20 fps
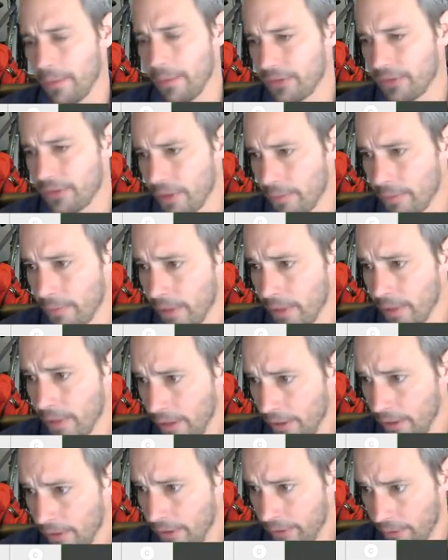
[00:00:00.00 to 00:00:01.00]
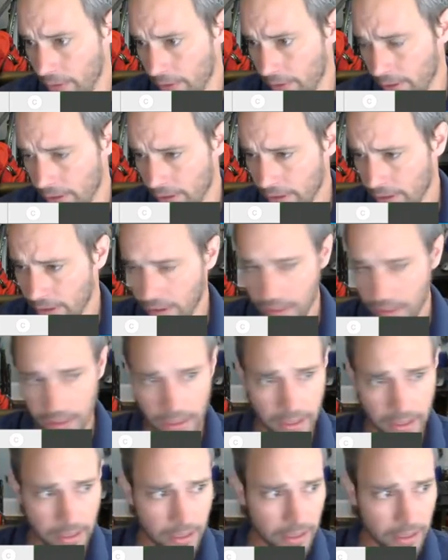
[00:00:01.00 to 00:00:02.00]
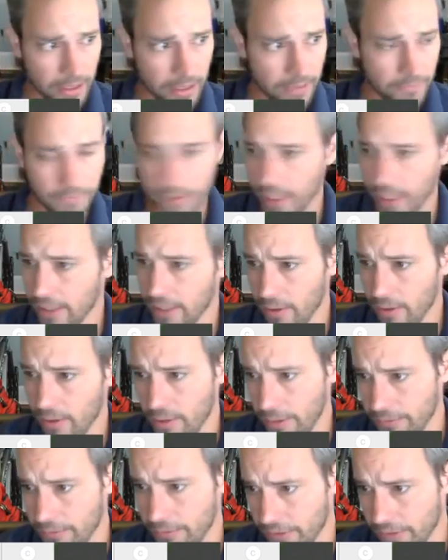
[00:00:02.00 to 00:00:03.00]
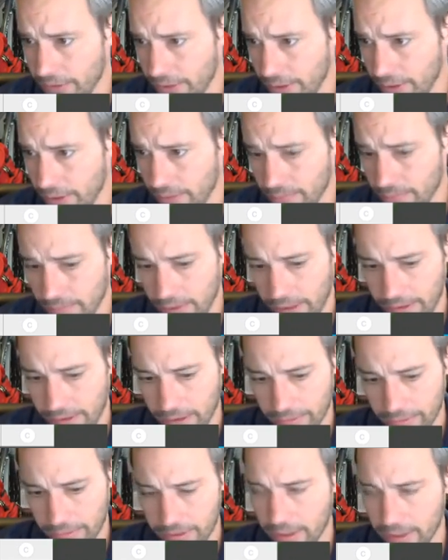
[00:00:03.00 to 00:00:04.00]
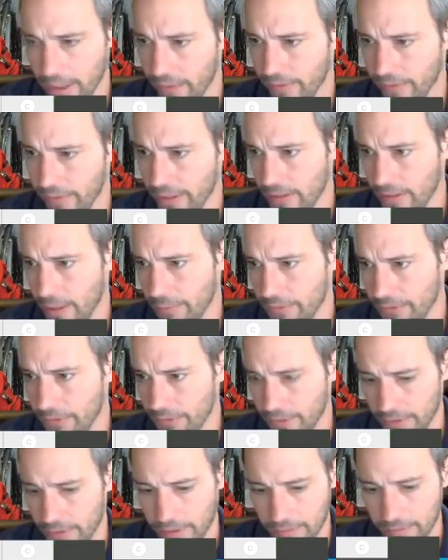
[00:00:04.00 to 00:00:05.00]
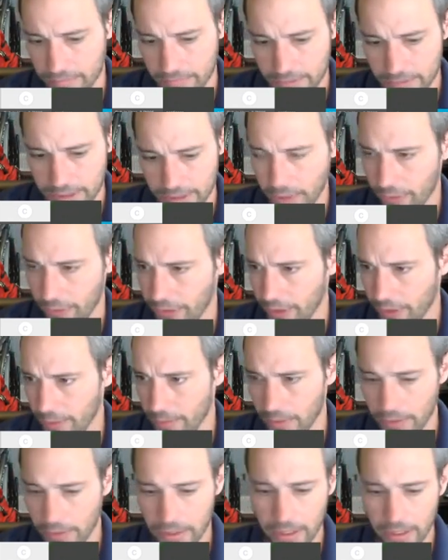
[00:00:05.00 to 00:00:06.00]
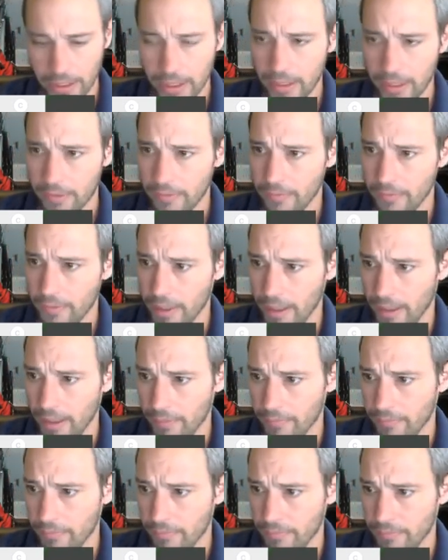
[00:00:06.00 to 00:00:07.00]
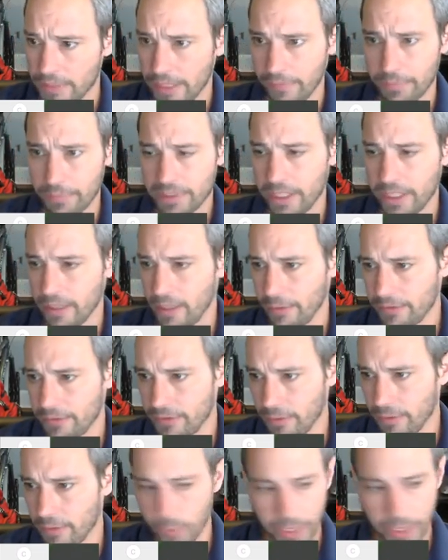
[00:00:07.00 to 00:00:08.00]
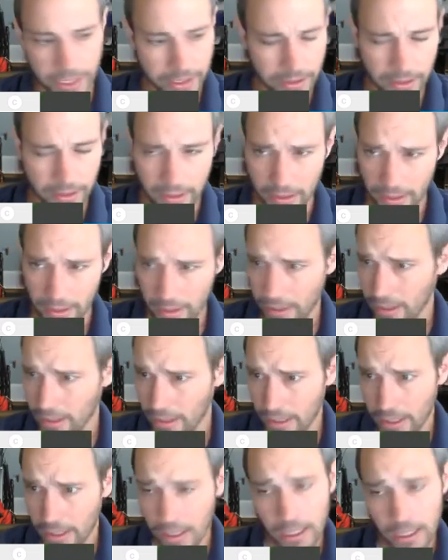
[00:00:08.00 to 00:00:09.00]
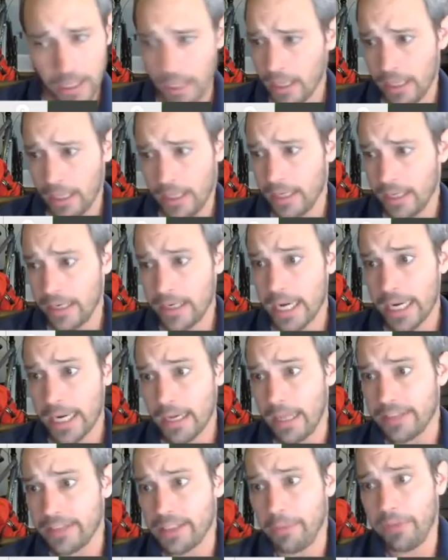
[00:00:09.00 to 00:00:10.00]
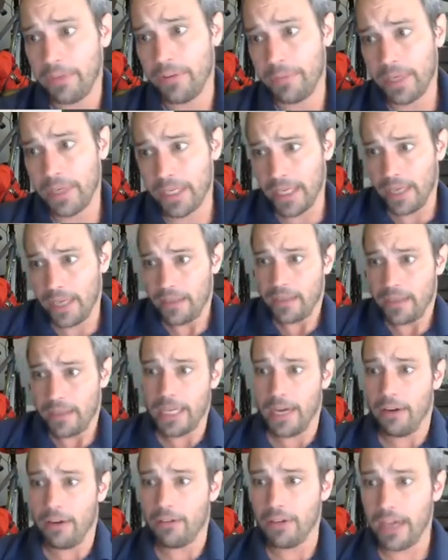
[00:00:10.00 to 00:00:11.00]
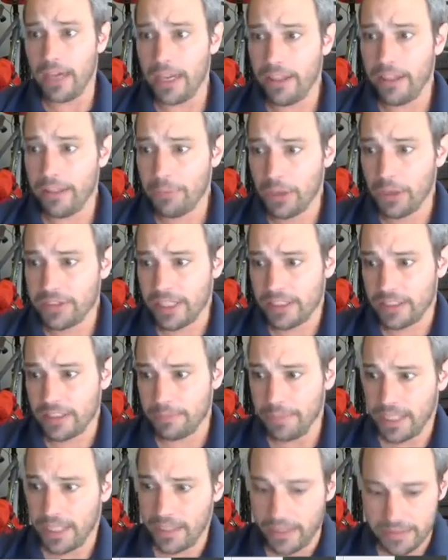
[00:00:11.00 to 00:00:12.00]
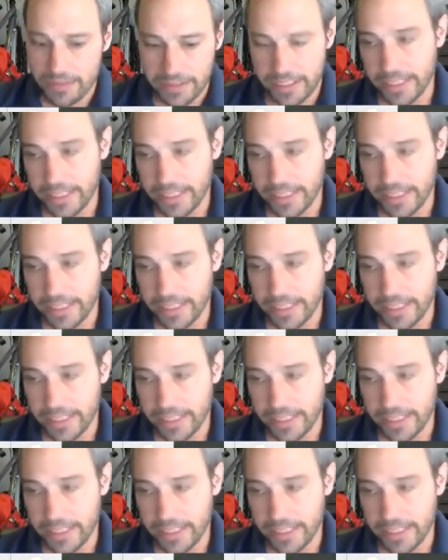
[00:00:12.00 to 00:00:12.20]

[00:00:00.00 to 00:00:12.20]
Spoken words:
comes from solar. Very little comes from, I think almost none of it comes from geothermal. 7% comes from wind. Not a lot's coming from there yet. Now, and most of that's just because the